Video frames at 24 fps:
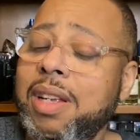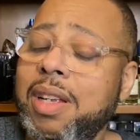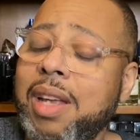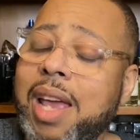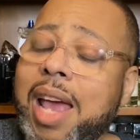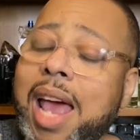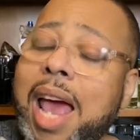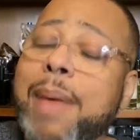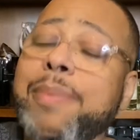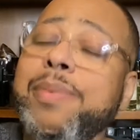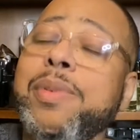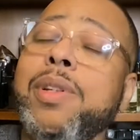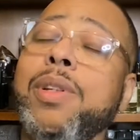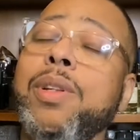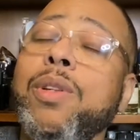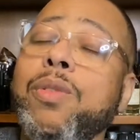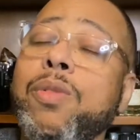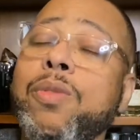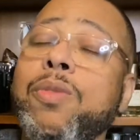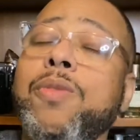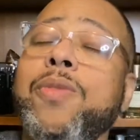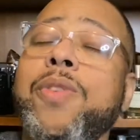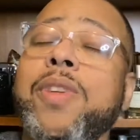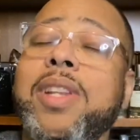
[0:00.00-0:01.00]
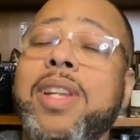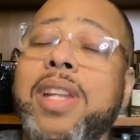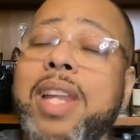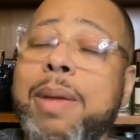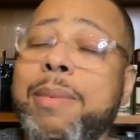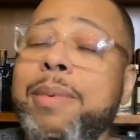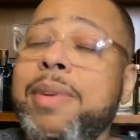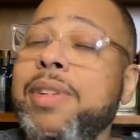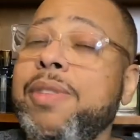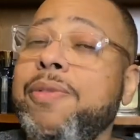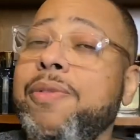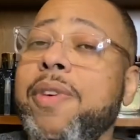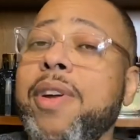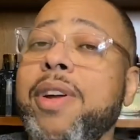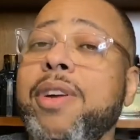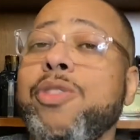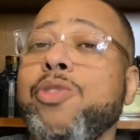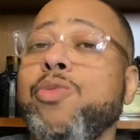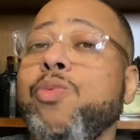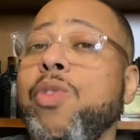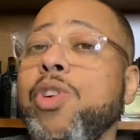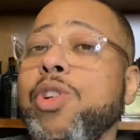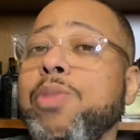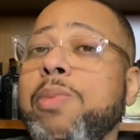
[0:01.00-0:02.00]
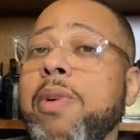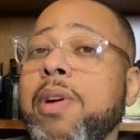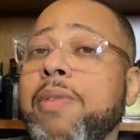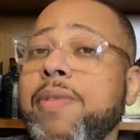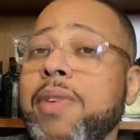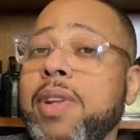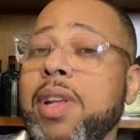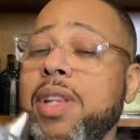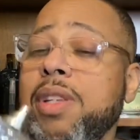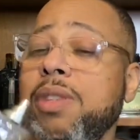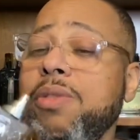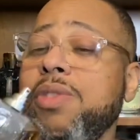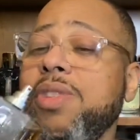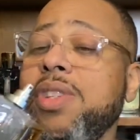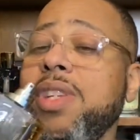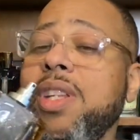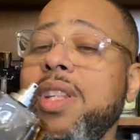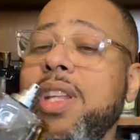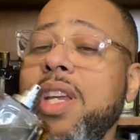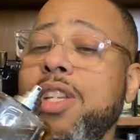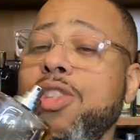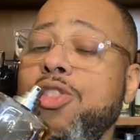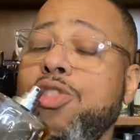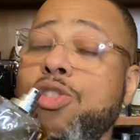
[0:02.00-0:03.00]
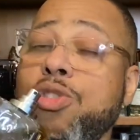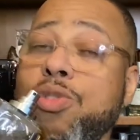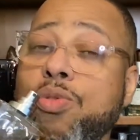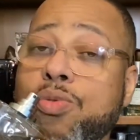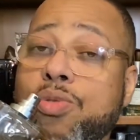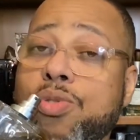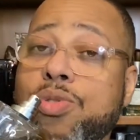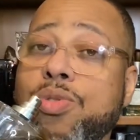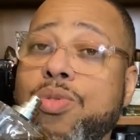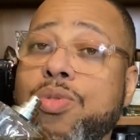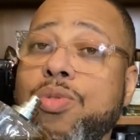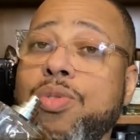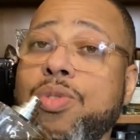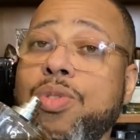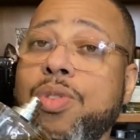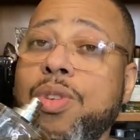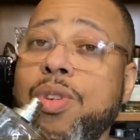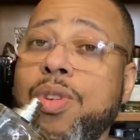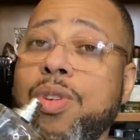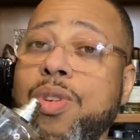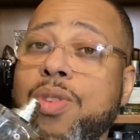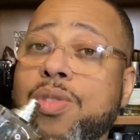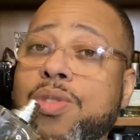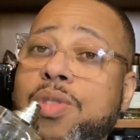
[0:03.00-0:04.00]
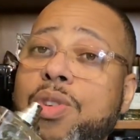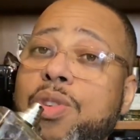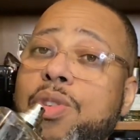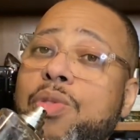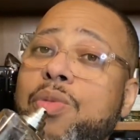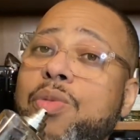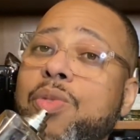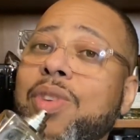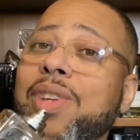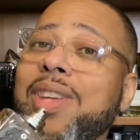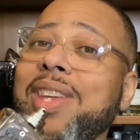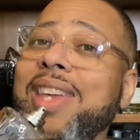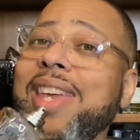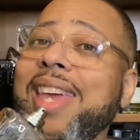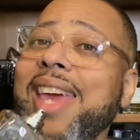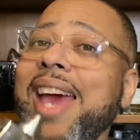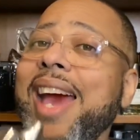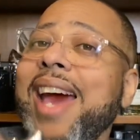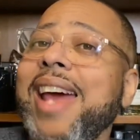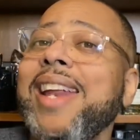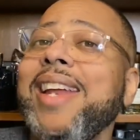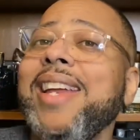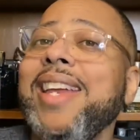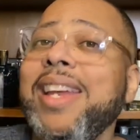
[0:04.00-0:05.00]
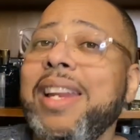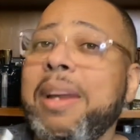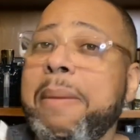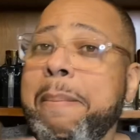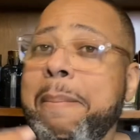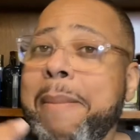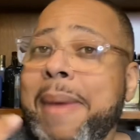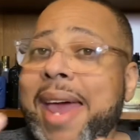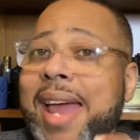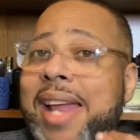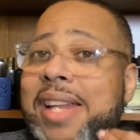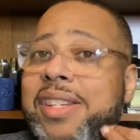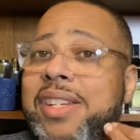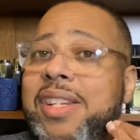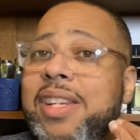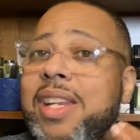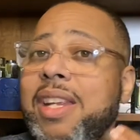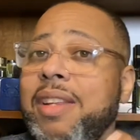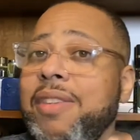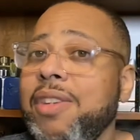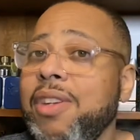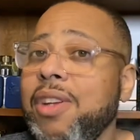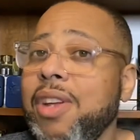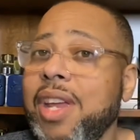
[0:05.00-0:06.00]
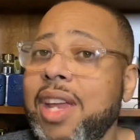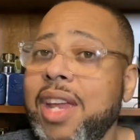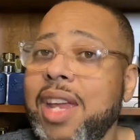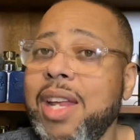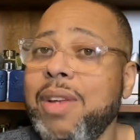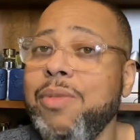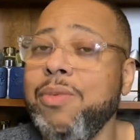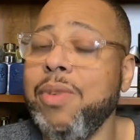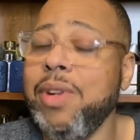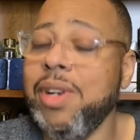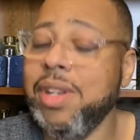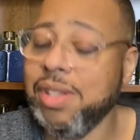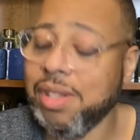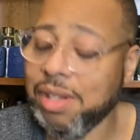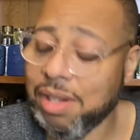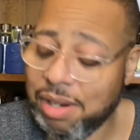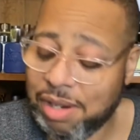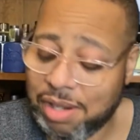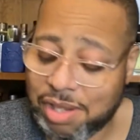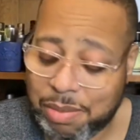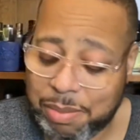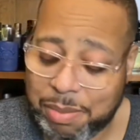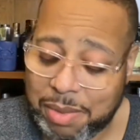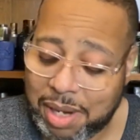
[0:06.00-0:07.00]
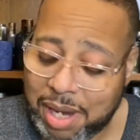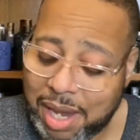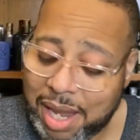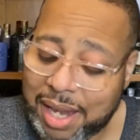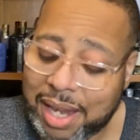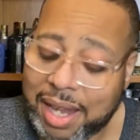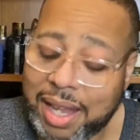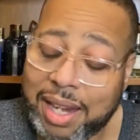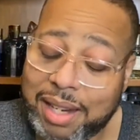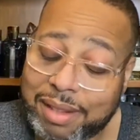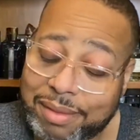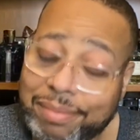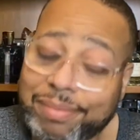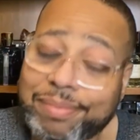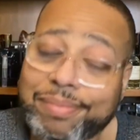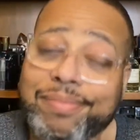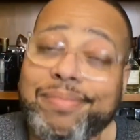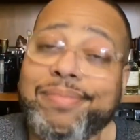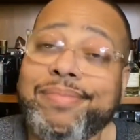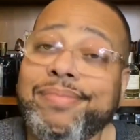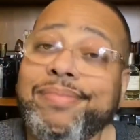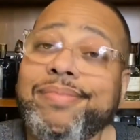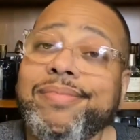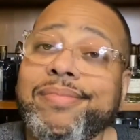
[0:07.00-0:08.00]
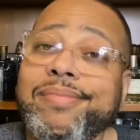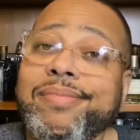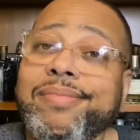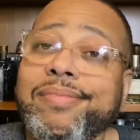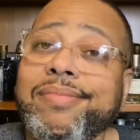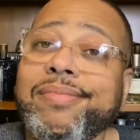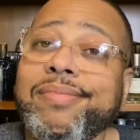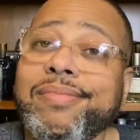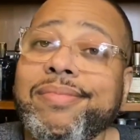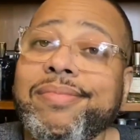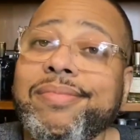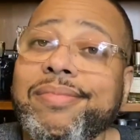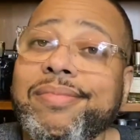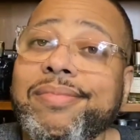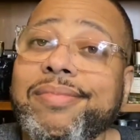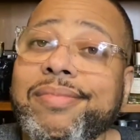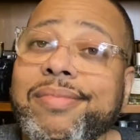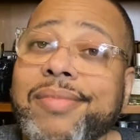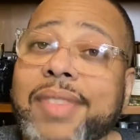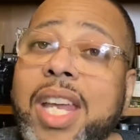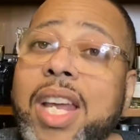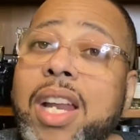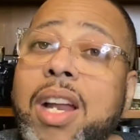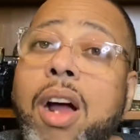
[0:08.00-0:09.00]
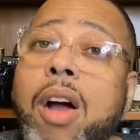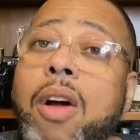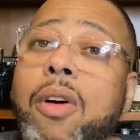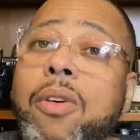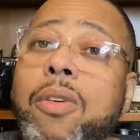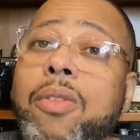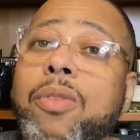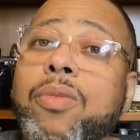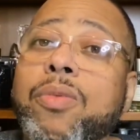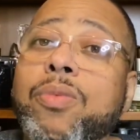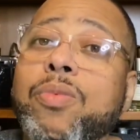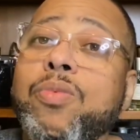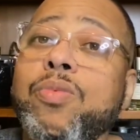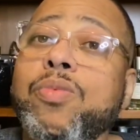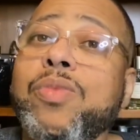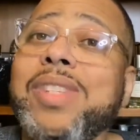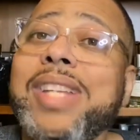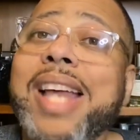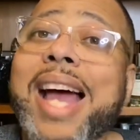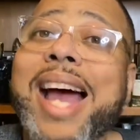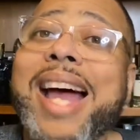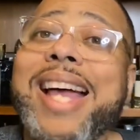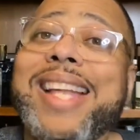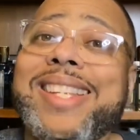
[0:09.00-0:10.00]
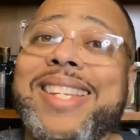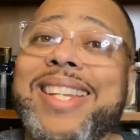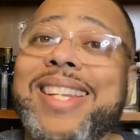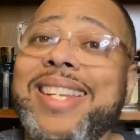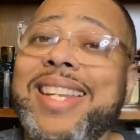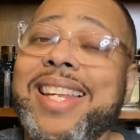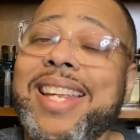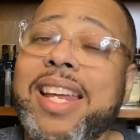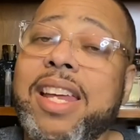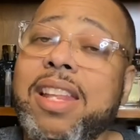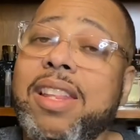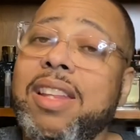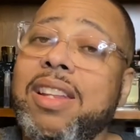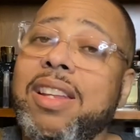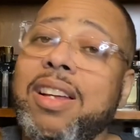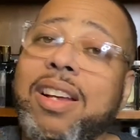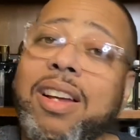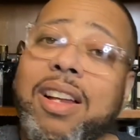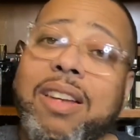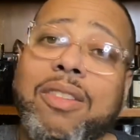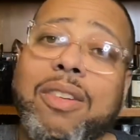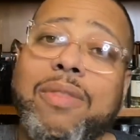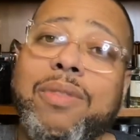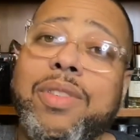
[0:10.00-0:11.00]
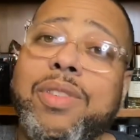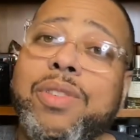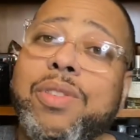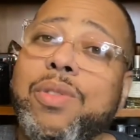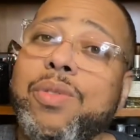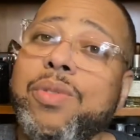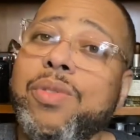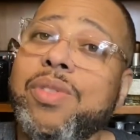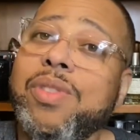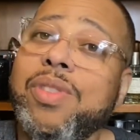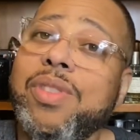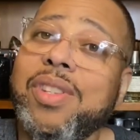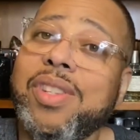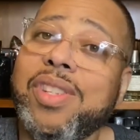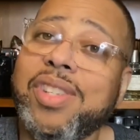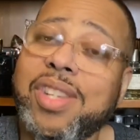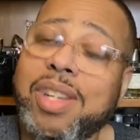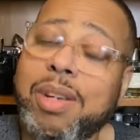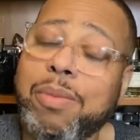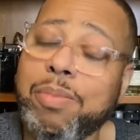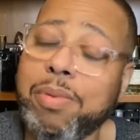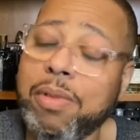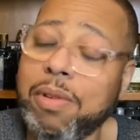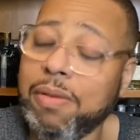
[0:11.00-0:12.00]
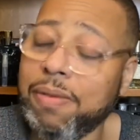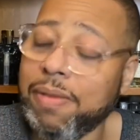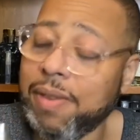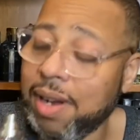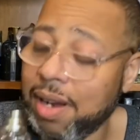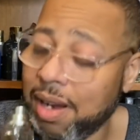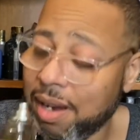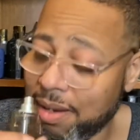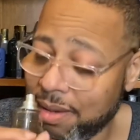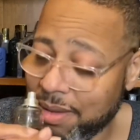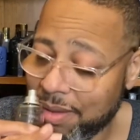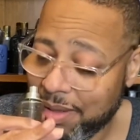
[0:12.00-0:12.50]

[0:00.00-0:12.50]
Absolute for the name of this fragrance works perfect. And you see that juice. So you kind of can imagine in your head what it's going to smell like. And it all ties in together. The color of the juice, the scent profile.